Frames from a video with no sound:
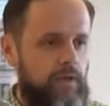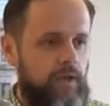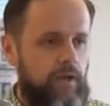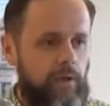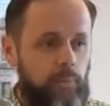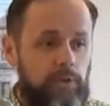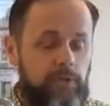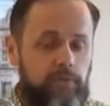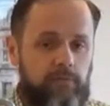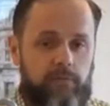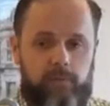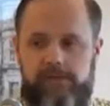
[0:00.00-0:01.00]
And I wonder
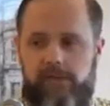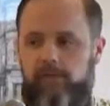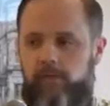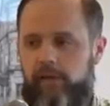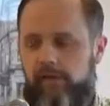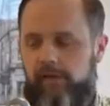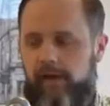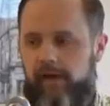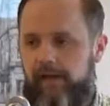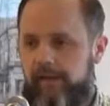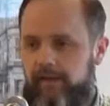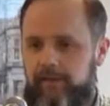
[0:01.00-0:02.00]
for myself whether
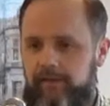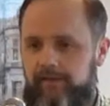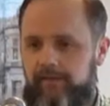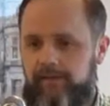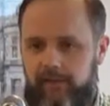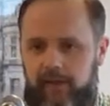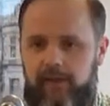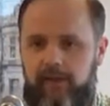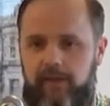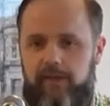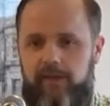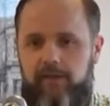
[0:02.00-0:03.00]
I kind of delight
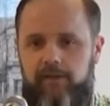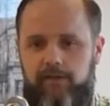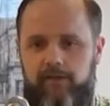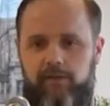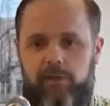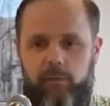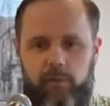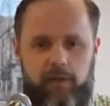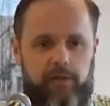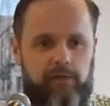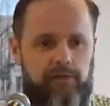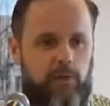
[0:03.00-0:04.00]
in the
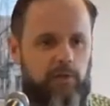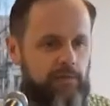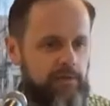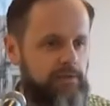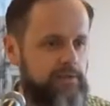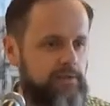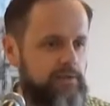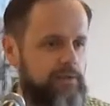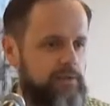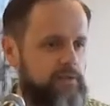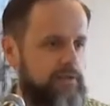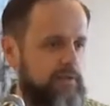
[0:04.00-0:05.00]
word. Often it's
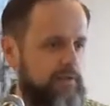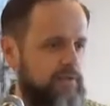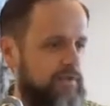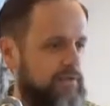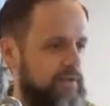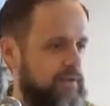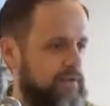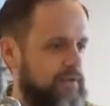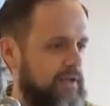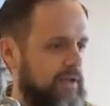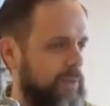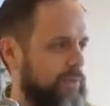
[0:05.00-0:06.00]
just a thing
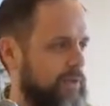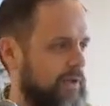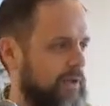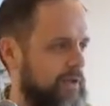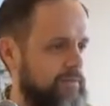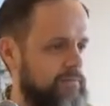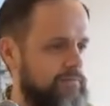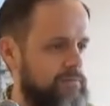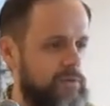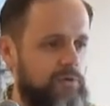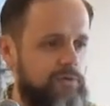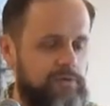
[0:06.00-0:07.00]
that we kind of
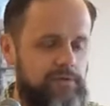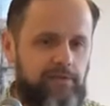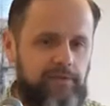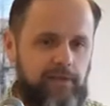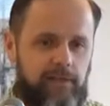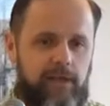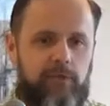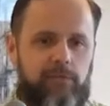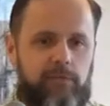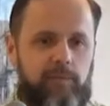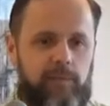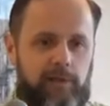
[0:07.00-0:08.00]
do to kind of get
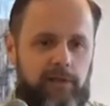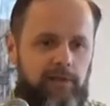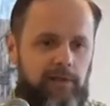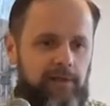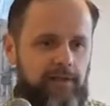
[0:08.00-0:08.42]
through maybe